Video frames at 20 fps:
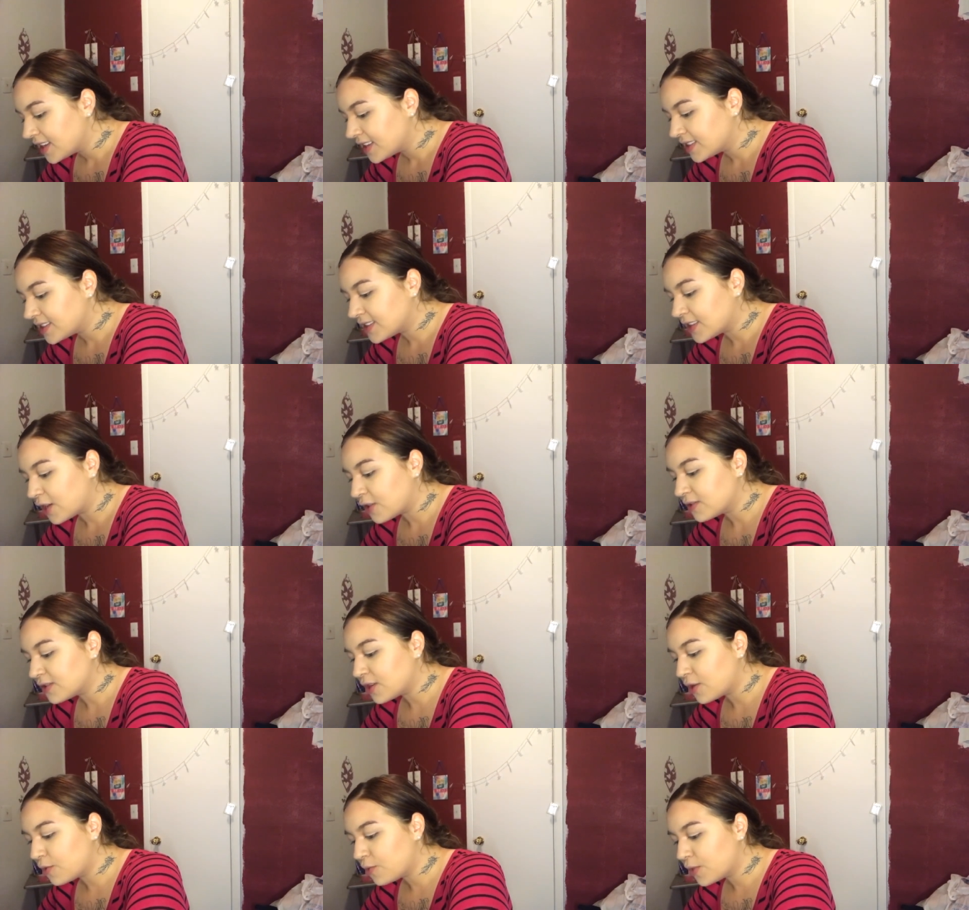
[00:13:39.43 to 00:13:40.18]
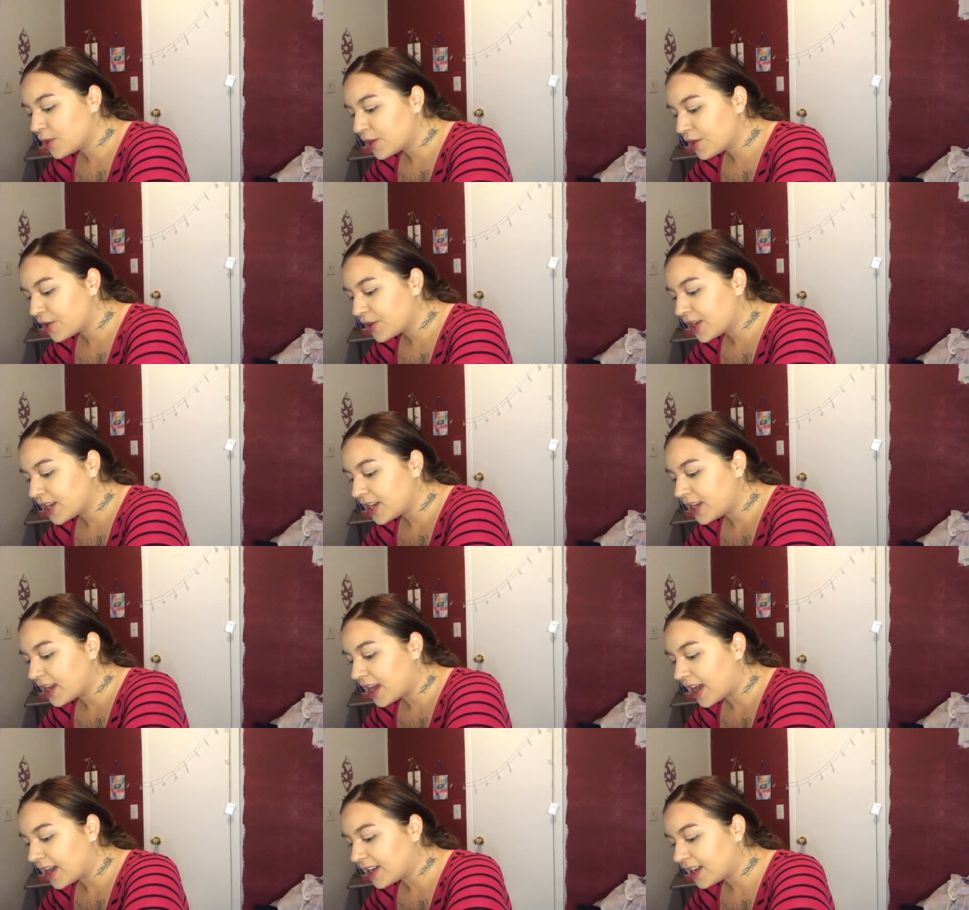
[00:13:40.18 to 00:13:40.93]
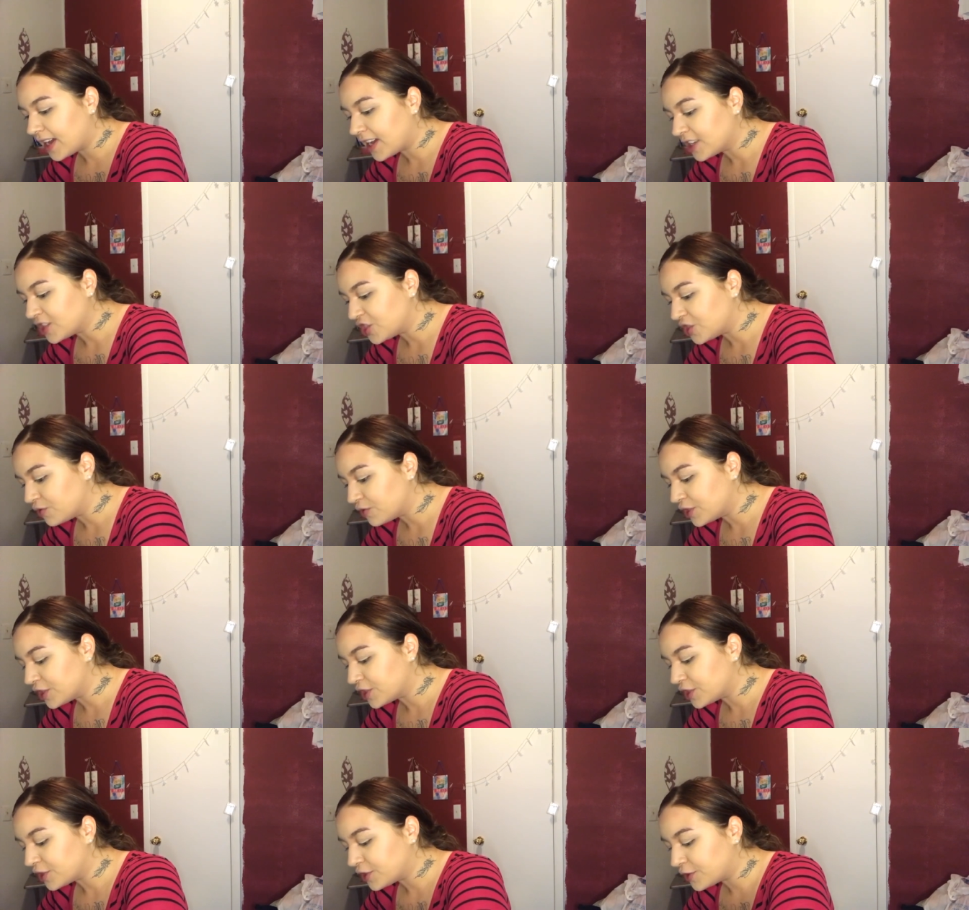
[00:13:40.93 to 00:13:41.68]
So don't worry, I got you,
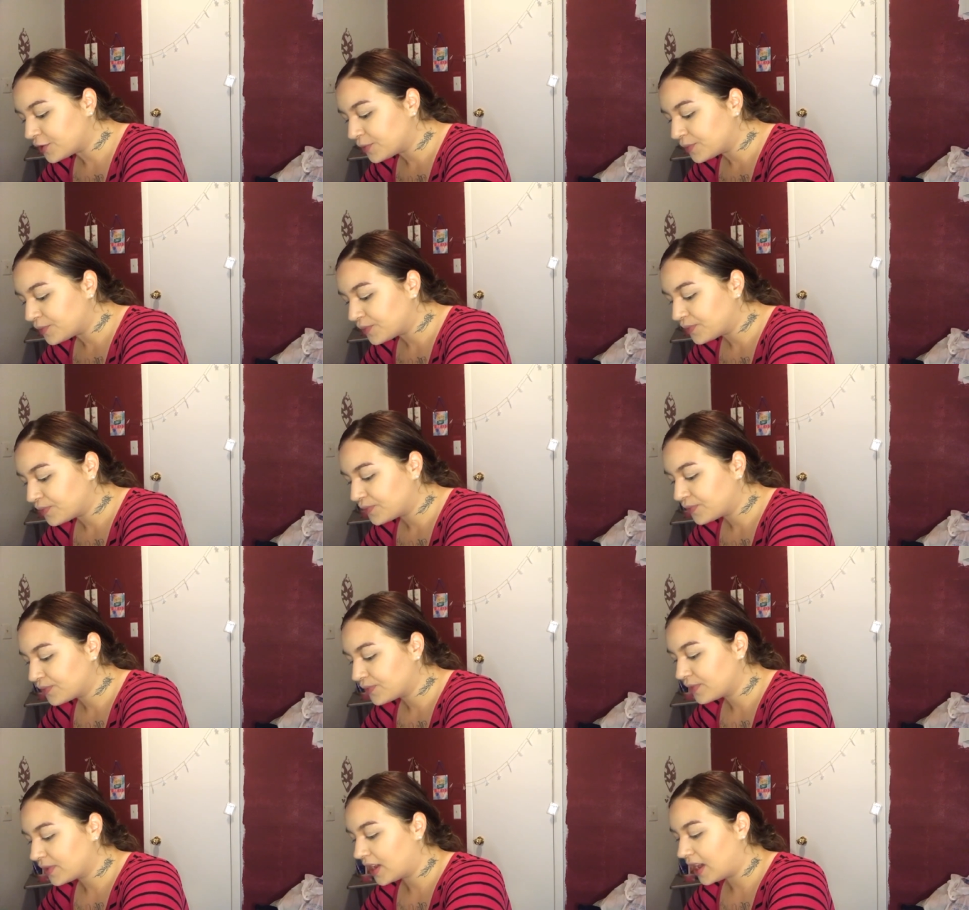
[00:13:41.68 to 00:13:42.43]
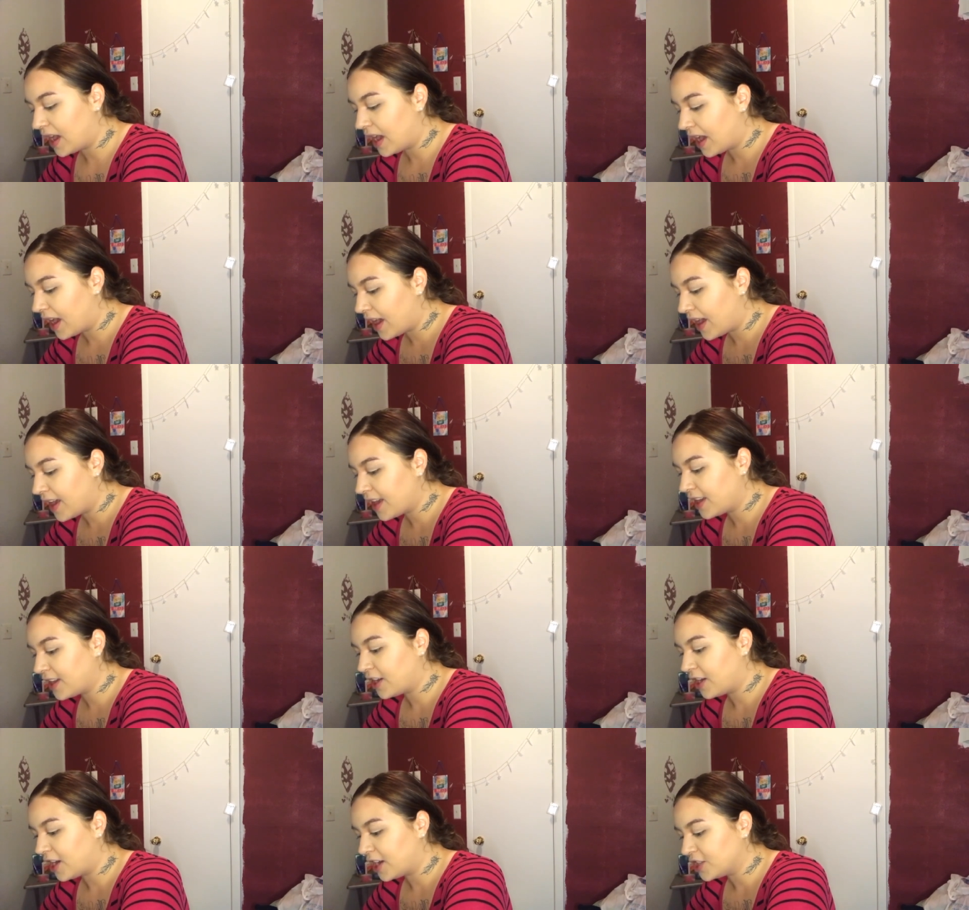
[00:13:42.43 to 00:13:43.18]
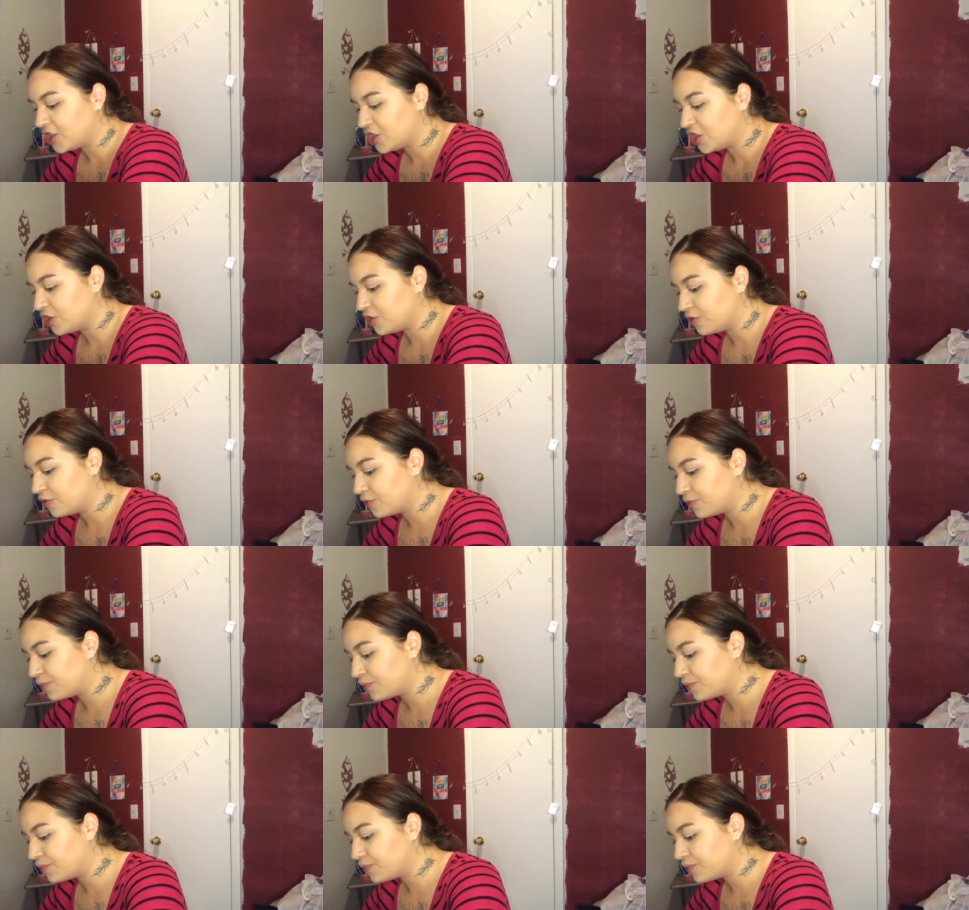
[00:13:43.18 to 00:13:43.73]
girl. I got you.